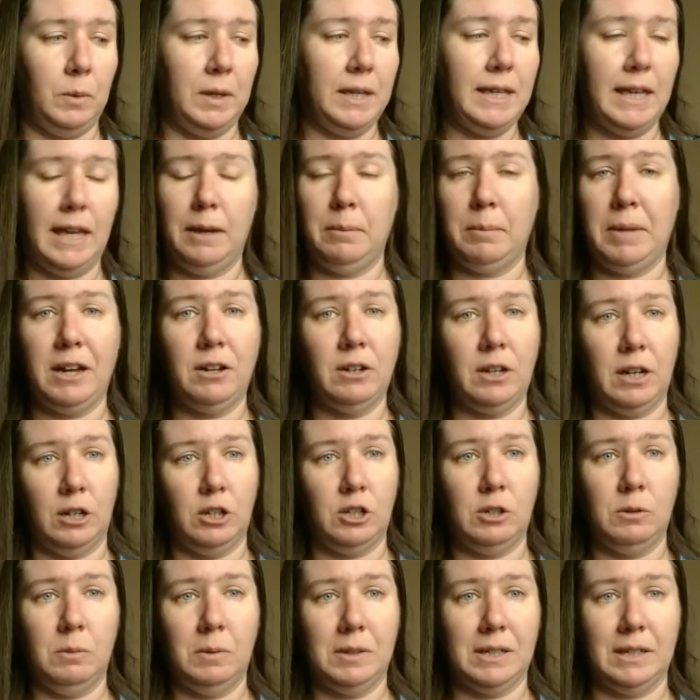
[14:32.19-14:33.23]
We came out
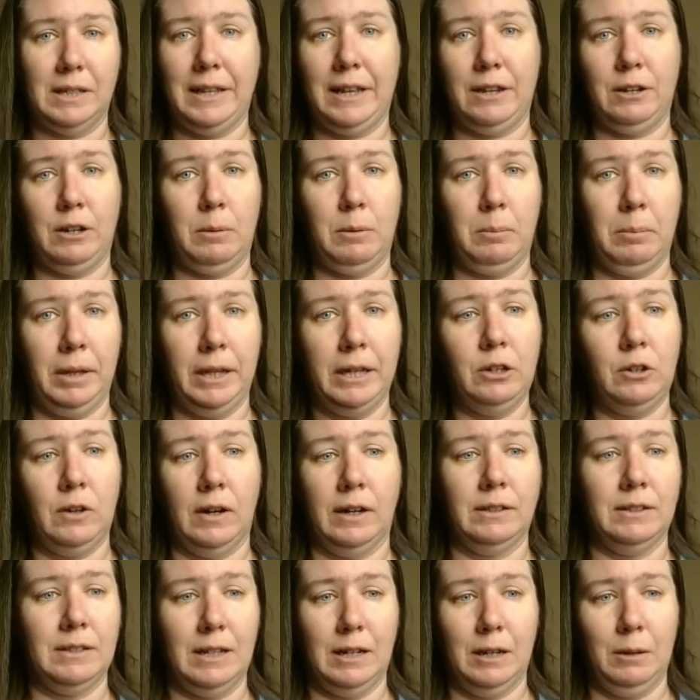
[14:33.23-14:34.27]
and she wasn't allowed on
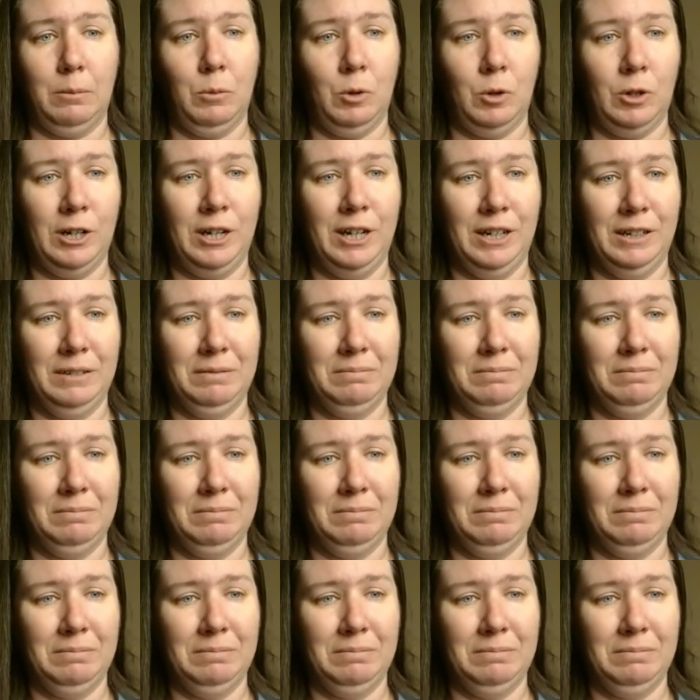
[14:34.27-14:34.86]
playgrounds anymore.